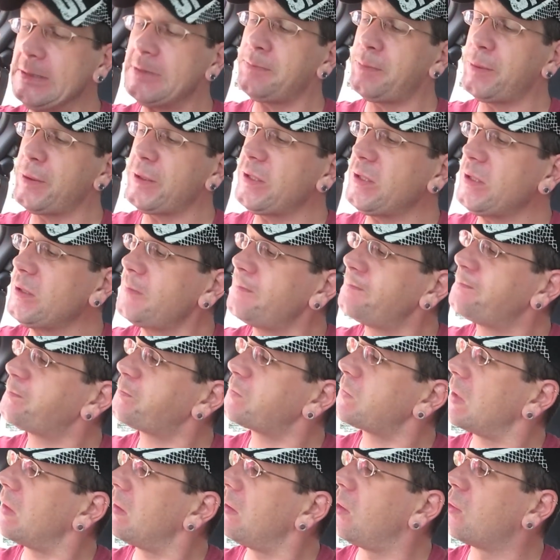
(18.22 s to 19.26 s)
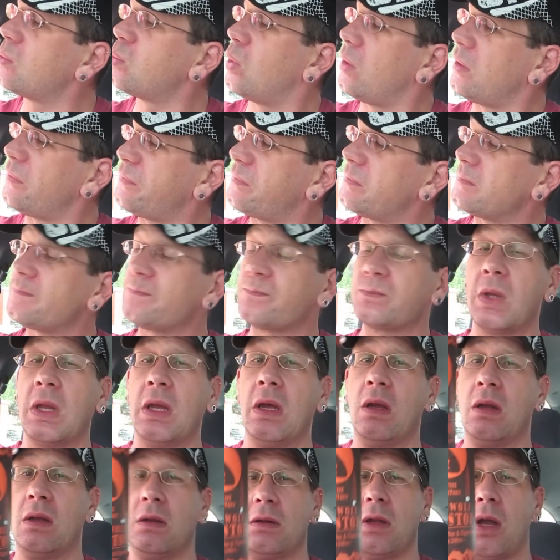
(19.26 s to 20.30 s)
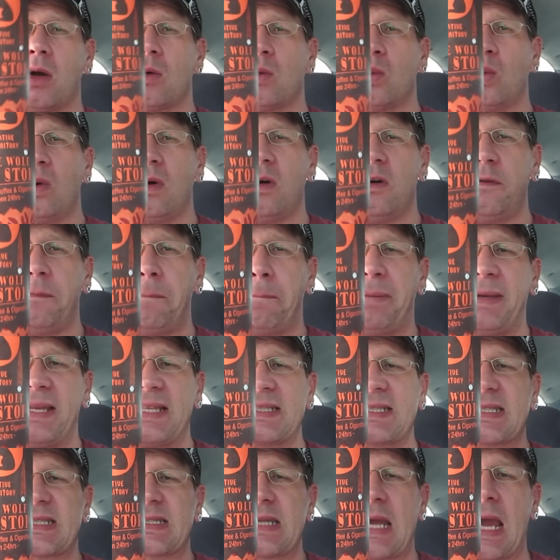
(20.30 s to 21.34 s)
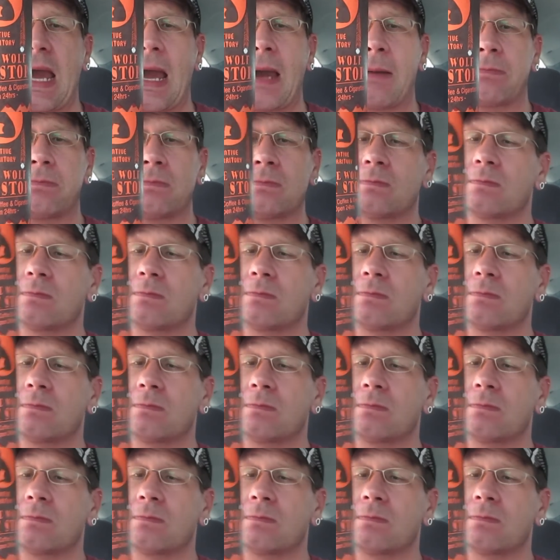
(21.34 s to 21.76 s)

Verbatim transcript: Pretty good. Lone Wolf. Lone Wolf Pit Stop.